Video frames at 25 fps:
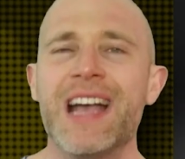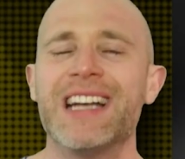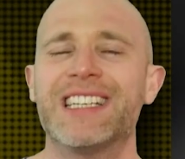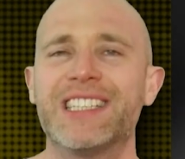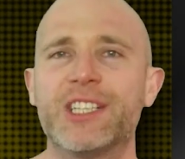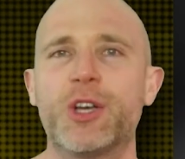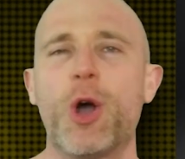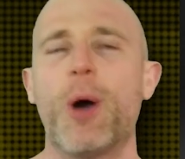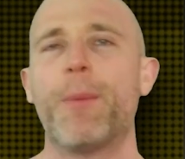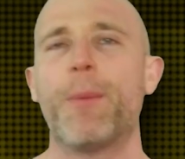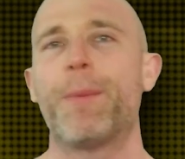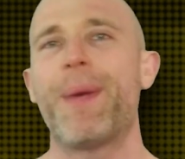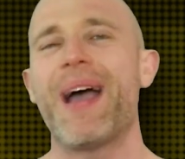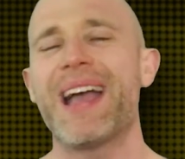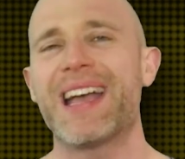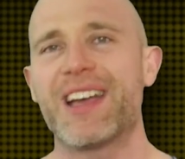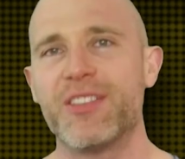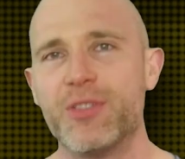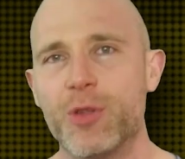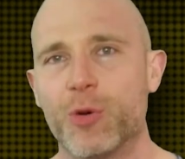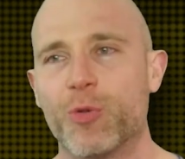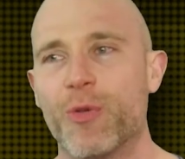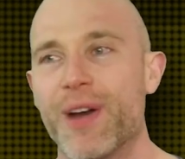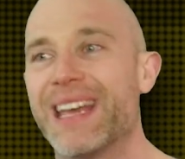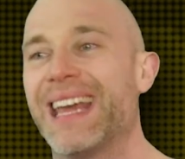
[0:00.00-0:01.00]
because he got back in
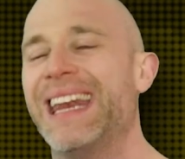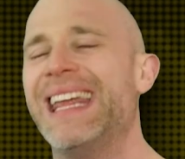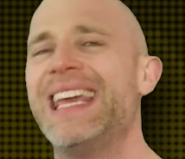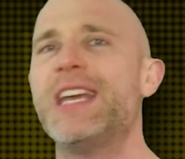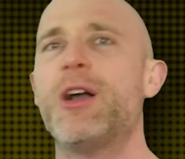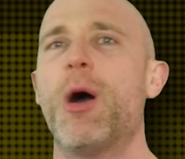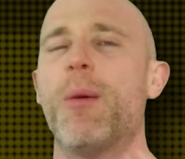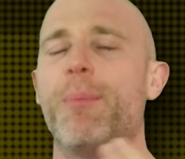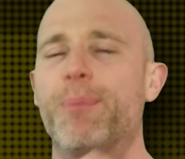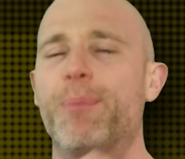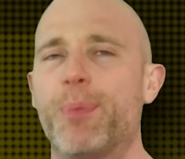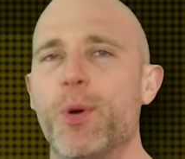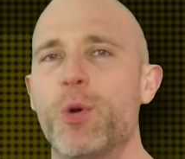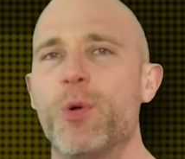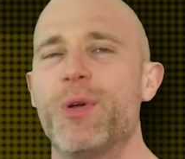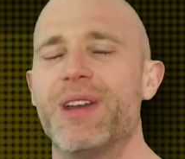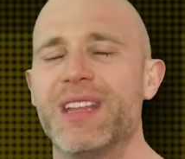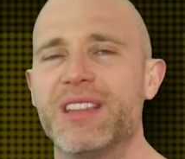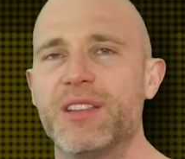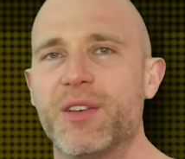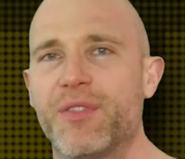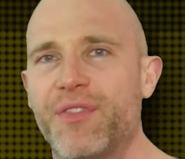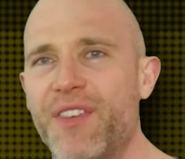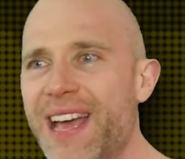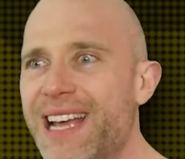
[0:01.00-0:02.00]
the ring and he got booted in
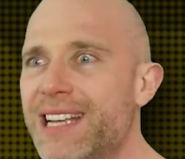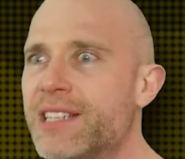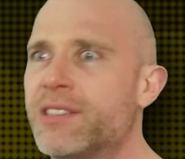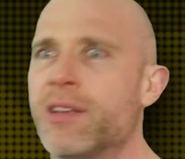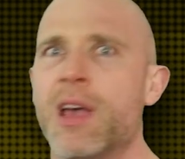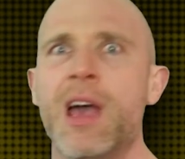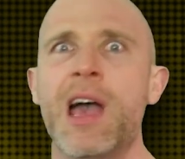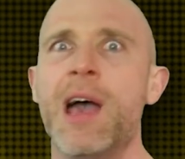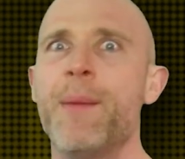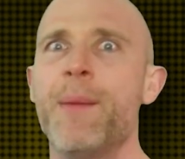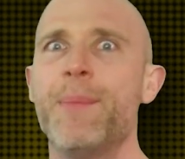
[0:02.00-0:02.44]
the face,